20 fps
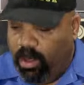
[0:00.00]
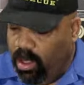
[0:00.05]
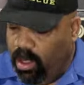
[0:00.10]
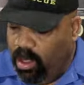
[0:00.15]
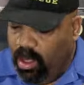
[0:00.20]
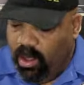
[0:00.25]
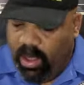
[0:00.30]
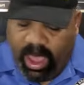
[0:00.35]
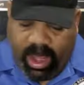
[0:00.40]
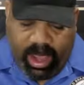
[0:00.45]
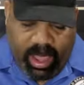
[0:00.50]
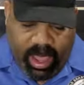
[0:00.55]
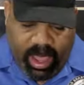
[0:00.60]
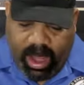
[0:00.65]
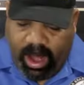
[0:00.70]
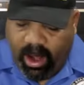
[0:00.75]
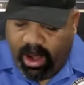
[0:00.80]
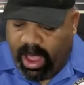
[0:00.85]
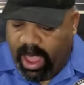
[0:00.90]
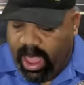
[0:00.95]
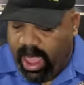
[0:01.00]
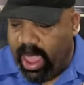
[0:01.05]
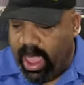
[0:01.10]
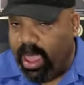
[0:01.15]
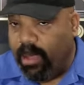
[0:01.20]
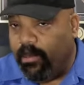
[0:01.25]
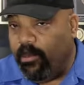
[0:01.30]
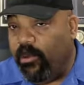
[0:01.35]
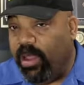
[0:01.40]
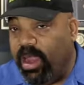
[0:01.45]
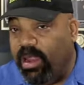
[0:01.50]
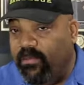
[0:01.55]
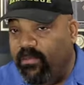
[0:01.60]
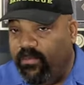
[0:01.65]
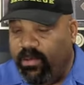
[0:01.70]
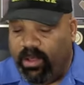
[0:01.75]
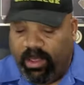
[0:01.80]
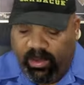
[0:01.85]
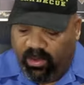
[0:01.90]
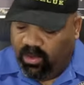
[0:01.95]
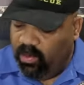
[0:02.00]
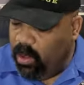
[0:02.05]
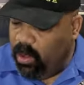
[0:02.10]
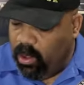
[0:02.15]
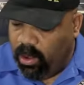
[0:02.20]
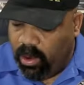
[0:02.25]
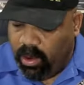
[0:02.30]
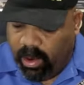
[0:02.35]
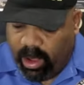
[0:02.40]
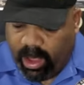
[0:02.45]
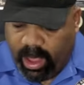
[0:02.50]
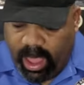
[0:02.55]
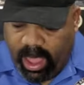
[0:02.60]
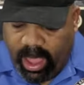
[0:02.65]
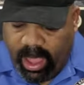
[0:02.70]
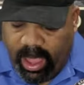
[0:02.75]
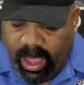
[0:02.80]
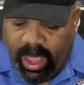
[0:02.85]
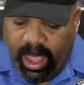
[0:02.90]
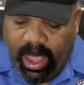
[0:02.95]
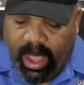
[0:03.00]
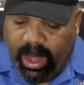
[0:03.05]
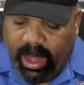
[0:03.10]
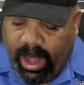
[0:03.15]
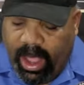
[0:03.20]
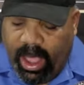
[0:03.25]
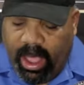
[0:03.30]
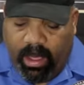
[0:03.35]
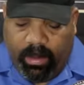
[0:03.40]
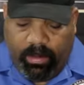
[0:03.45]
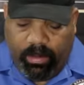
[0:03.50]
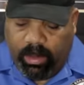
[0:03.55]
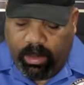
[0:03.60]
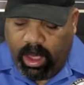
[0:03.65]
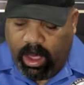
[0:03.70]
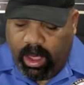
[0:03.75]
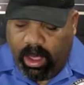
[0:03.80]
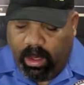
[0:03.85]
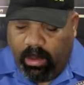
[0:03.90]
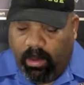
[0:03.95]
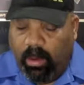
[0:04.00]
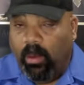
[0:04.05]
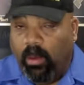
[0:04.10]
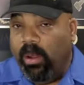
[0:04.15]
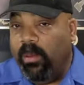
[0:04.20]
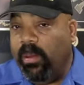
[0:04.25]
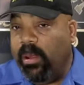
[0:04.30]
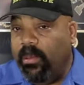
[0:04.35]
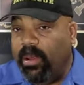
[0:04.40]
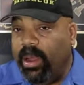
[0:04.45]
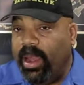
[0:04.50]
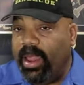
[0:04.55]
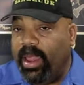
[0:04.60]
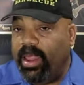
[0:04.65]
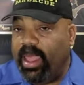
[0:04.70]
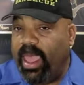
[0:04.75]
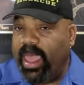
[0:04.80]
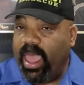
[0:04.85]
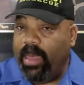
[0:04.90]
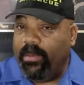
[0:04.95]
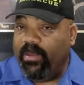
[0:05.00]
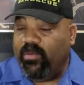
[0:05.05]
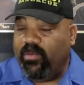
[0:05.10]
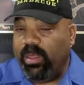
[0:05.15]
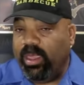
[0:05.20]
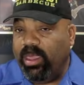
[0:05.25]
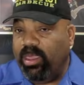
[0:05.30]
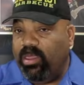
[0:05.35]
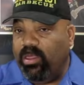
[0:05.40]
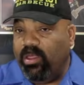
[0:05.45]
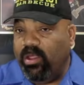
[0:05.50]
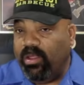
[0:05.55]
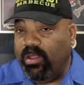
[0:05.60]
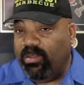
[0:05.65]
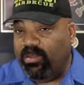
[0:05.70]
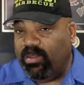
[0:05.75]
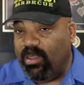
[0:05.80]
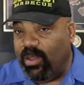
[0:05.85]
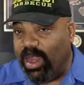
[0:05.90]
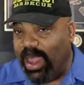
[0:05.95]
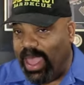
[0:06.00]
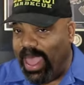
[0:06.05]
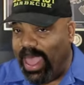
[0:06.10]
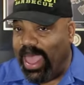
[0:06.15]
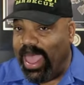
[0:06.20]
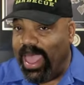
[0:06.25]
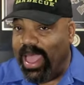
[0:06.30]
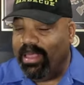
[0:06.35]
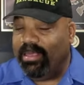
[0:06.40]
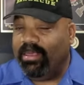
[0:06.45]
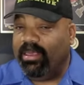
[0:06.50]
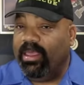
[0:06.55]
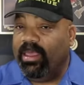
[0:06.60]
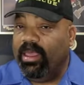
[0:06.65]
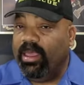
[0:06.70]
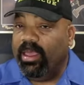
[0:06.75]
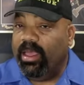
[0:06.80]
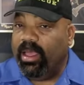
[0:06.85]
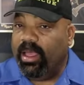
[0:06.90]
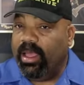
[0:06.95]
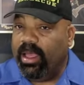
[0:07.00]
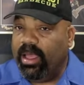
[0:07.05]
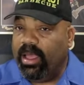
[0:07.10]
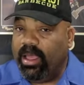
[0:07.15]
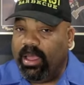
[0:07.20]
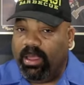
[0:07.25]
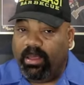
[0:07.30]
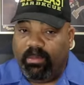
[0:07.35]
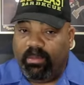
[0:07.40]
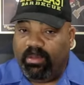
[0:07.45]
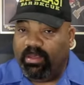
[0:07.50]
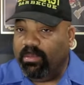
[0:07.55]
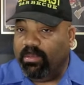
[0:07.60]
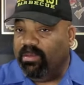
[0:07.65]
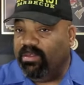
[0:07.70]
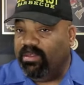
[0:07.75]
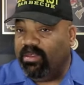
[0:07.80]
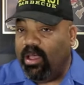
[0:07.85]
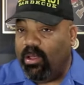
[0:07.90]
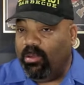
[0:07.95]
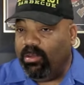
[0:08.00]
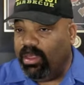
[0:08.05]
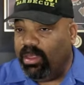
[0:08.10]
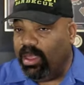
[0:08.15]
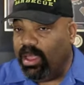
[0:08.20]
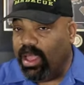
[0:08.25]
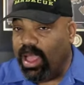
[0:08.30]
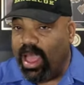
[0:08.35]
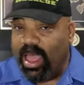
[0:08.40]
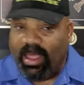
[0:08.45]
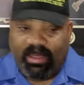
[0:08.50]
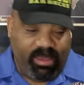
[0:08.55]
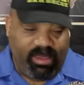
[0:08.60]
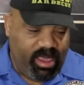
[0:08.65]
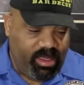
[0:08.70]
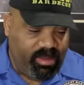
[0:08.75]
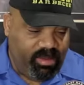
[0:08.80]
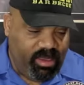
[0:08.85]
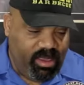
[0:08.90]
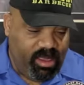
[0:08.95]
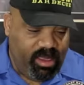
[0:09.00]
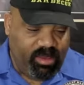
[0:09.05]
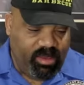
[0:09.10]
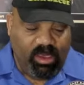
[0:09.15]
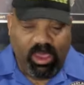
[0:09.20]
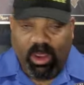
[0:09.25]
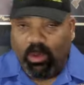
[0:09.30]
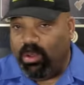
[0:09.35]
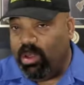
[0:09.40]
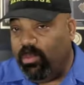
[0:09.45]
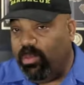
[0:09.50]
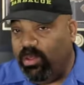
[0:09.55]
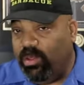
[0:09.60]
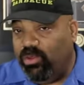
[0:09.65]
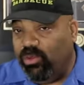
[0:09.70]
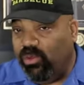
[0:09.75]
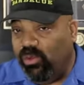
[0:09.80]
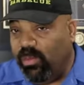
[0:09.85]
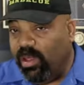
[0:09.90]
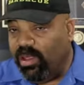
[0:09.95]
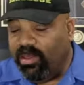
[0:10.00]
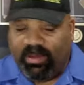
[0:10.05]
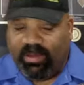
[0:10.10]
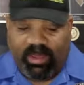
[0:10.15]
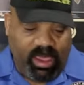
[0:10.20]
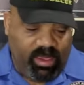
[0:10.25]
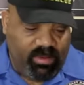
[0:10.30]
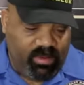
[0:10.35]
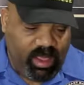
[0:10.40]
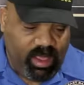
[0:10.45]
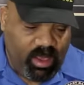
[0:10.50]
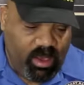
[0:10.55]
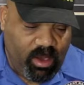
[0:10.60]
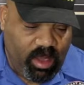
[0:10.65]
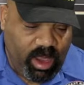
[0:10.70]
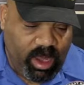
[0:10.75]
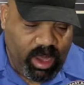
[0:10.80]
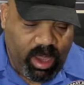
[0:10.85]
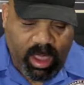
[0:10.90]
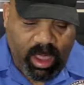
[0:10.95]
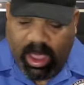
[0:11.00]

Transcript: gonna go ahead and get our ham ready for the smoker, okay? Now, remember that the ham has been cured, so it has some salt content to it, so you don't want to put too much seasoning on it.